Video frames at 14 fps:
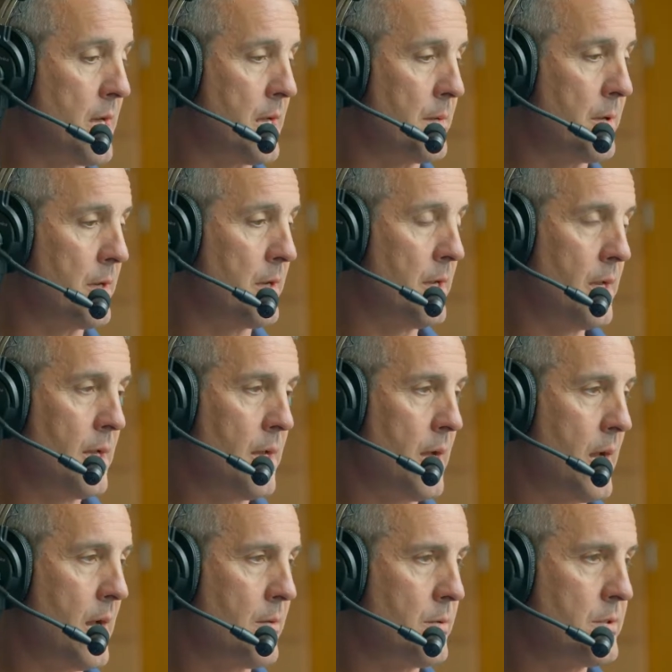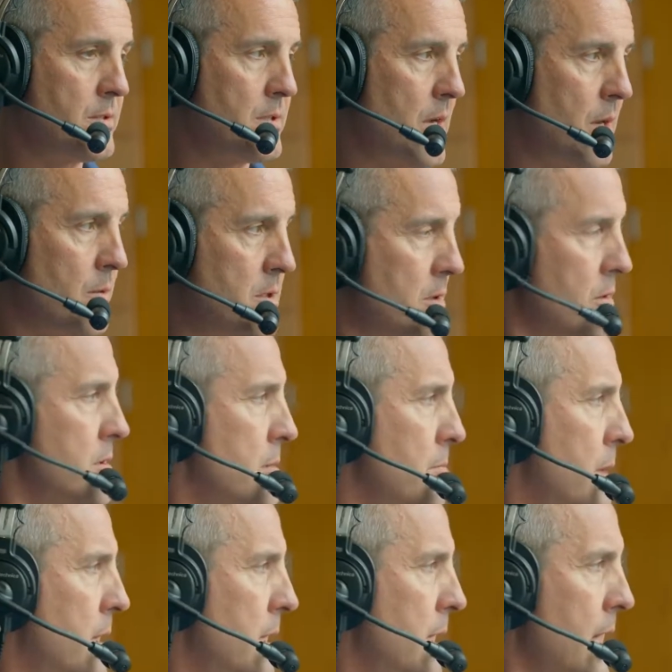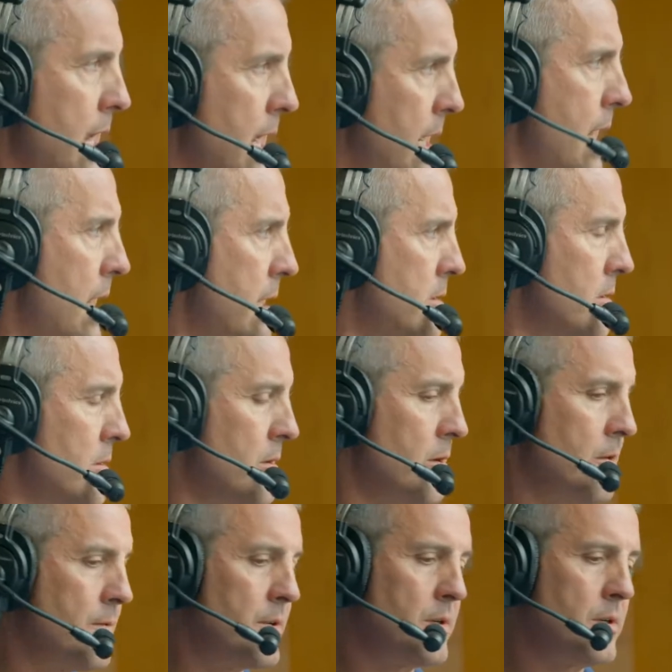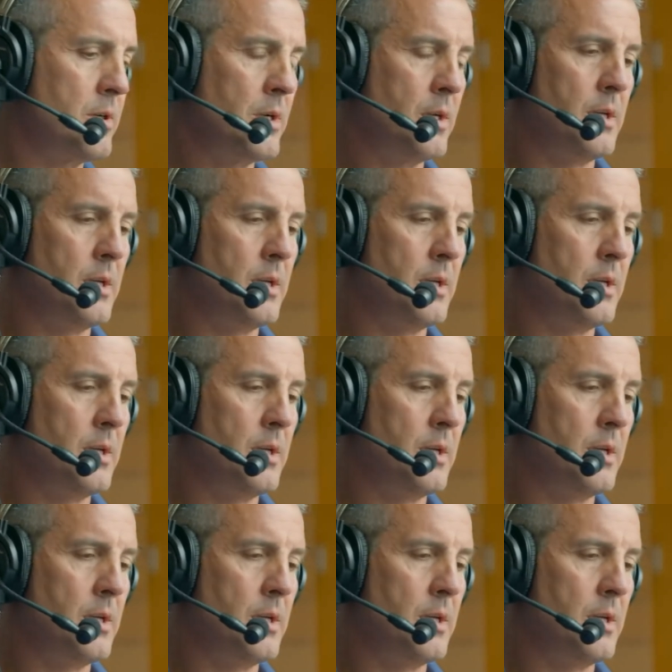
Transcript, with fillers: time, and I was I was losing money. I had high turnover.